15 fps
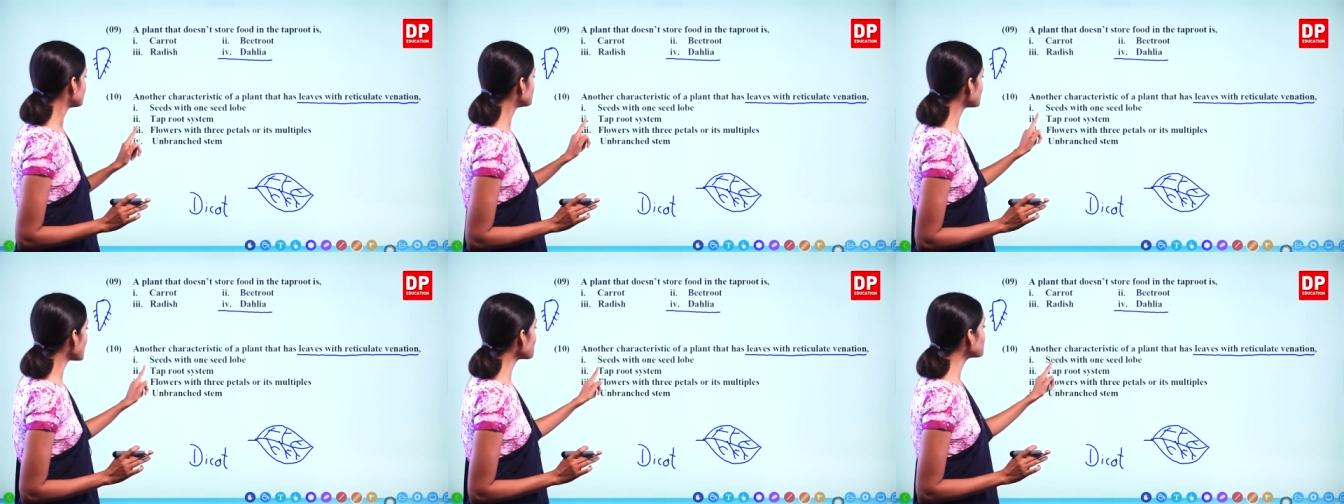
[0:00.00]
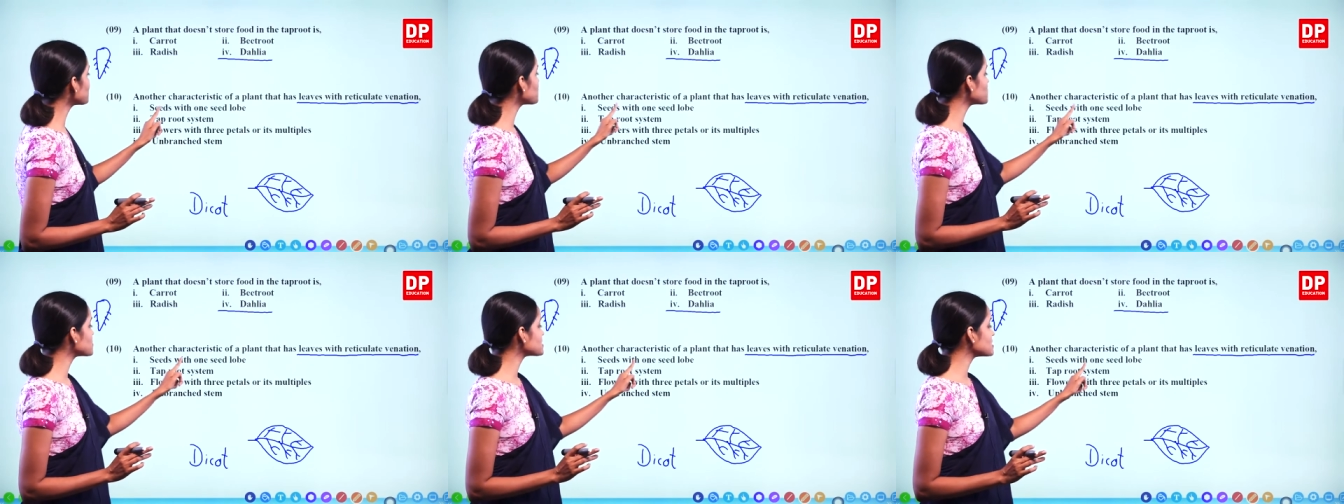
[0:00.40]

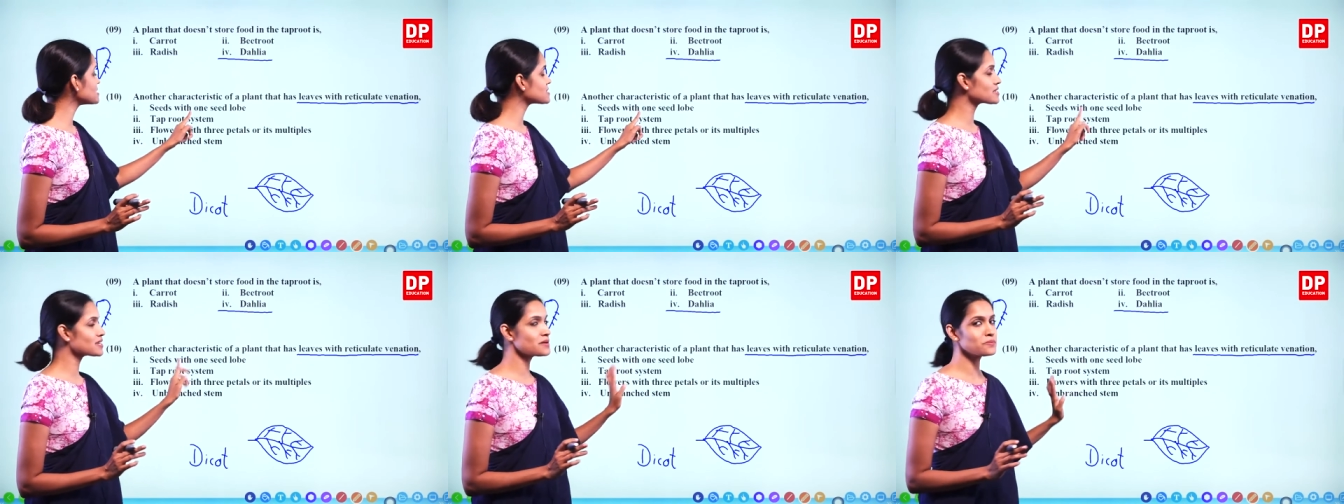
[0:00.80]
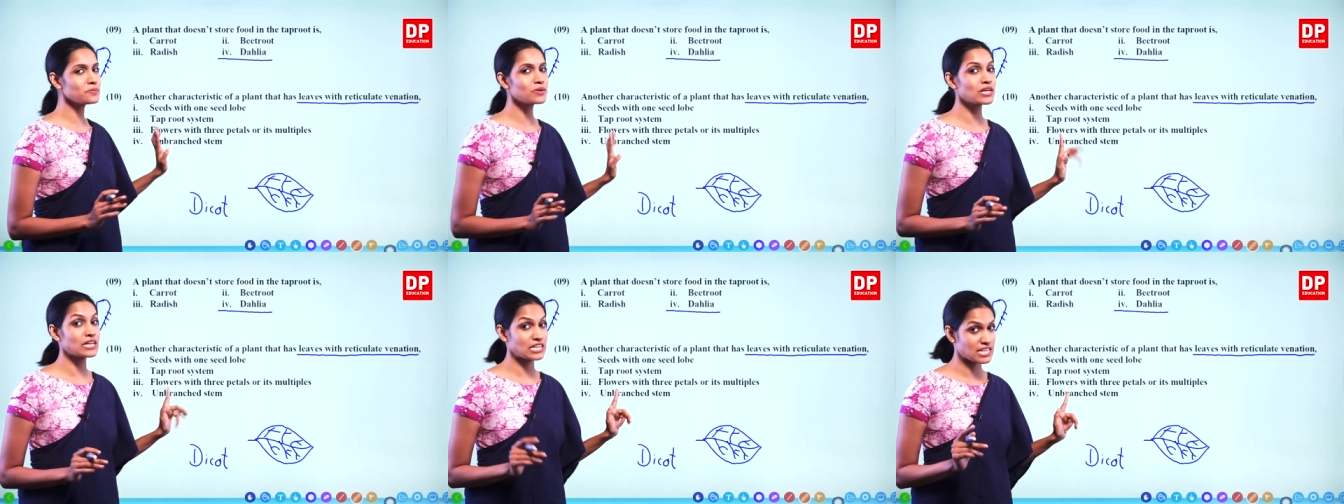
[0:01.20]
Taproot system?
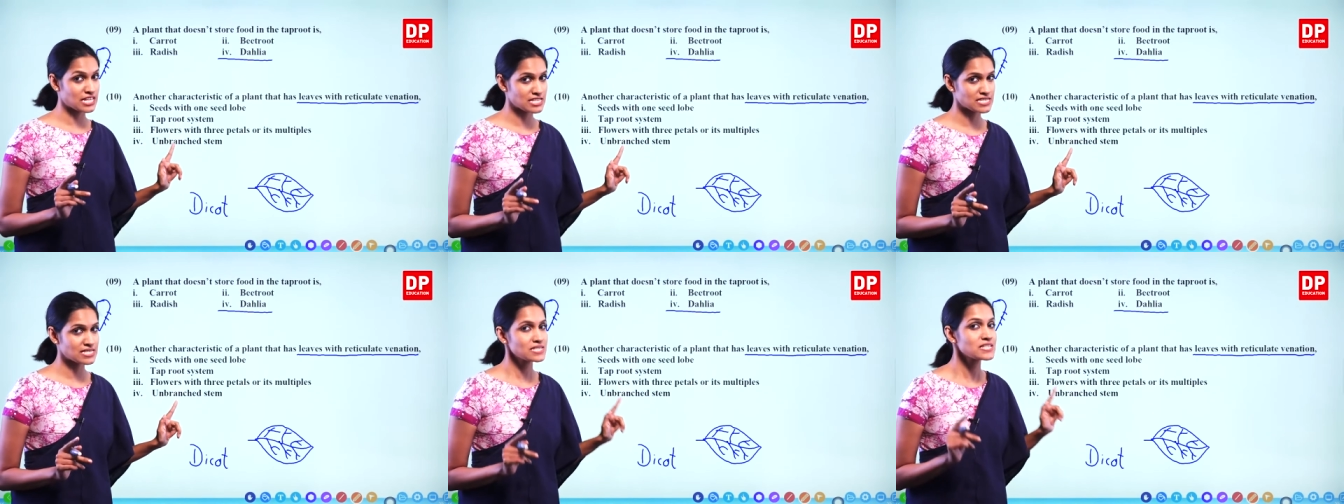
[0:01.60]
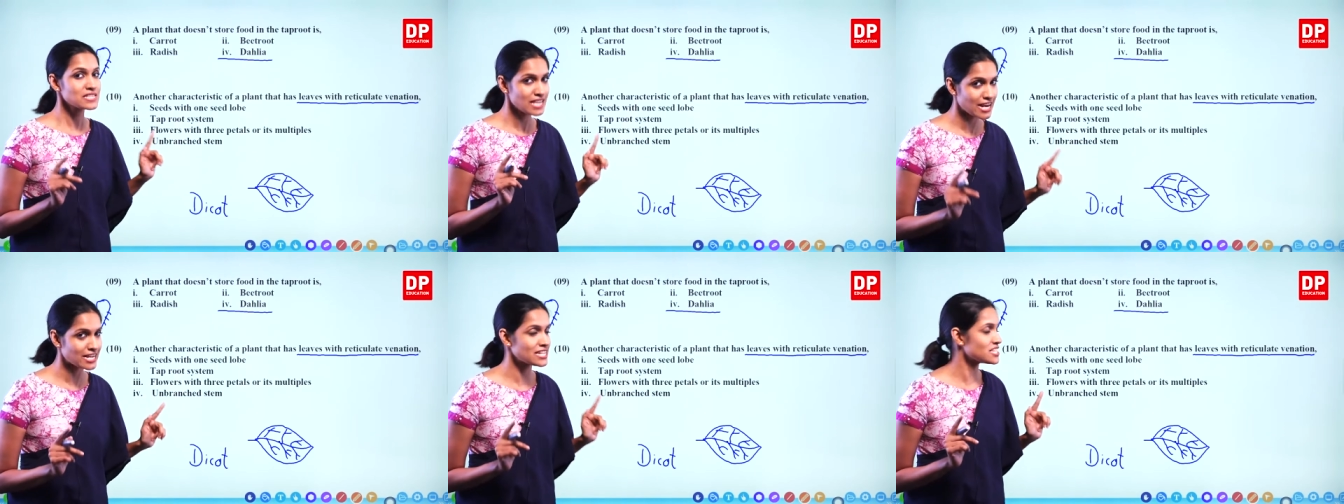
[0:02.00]
Yes,
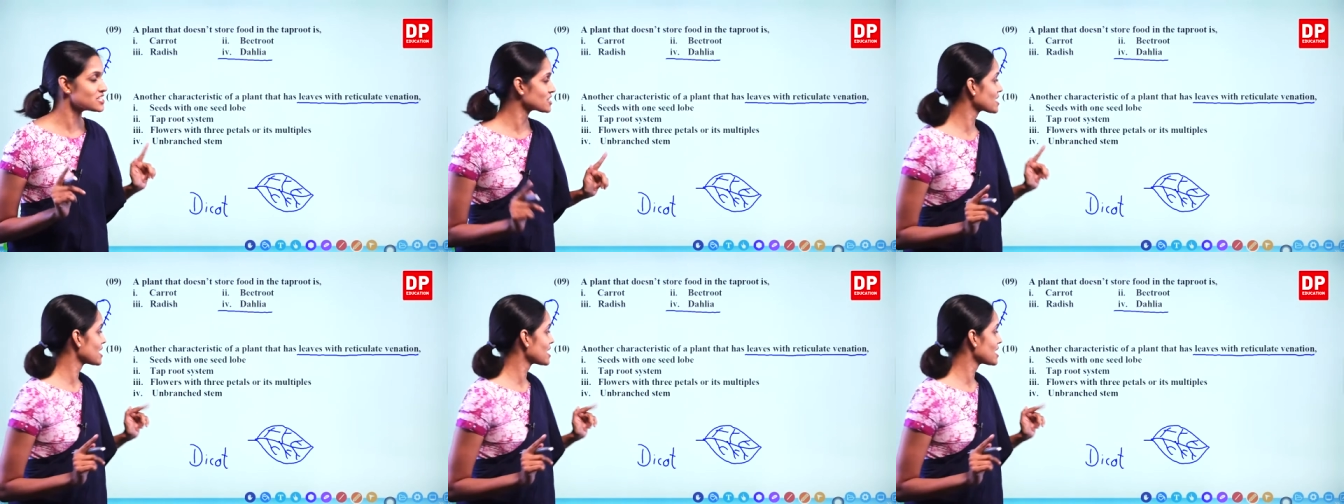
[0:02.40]
that is